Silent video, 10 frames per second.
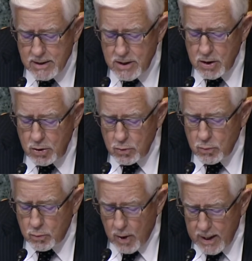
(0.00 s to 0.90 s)
continue
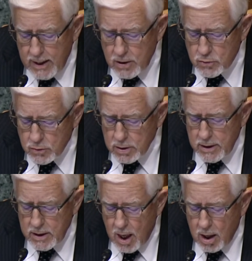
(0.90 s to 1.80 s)
running
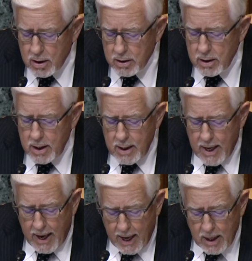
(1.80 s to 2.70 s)
trillion dollar
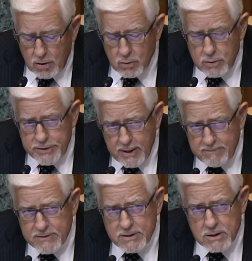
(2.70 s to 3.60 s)
annual
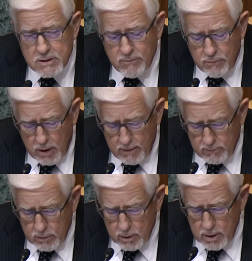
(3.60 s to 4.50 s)
deficits
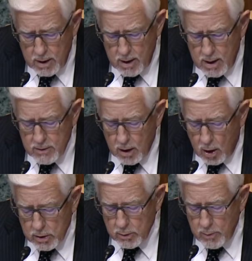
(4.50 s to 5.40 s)
forever. The
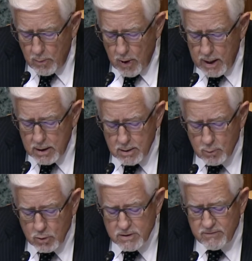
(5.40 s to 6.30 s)
longer we wait, the
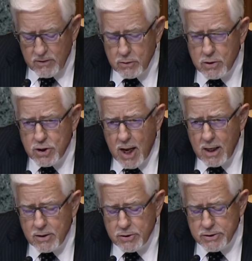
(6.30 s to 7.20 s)
more severe the
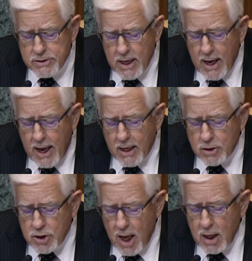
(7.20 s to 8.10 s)
challenges,
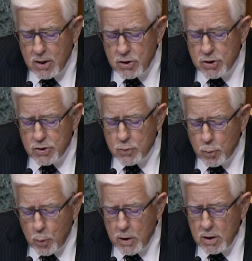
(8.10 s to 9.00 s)
and challenges
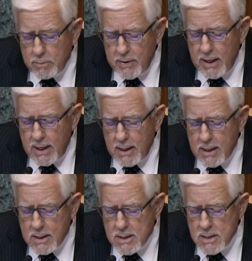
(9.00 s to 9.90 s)
will be,
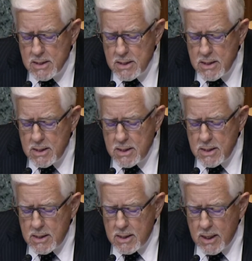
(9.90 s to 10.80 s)

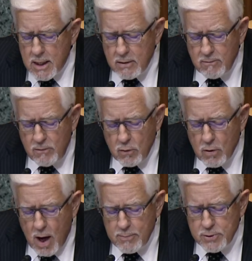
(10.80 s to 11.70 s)
and the
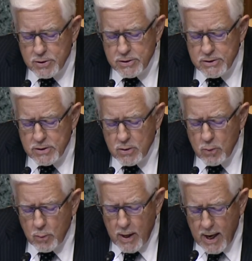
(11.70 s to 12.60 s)
fewer options
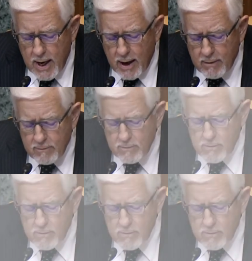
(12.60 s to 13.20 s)
we have.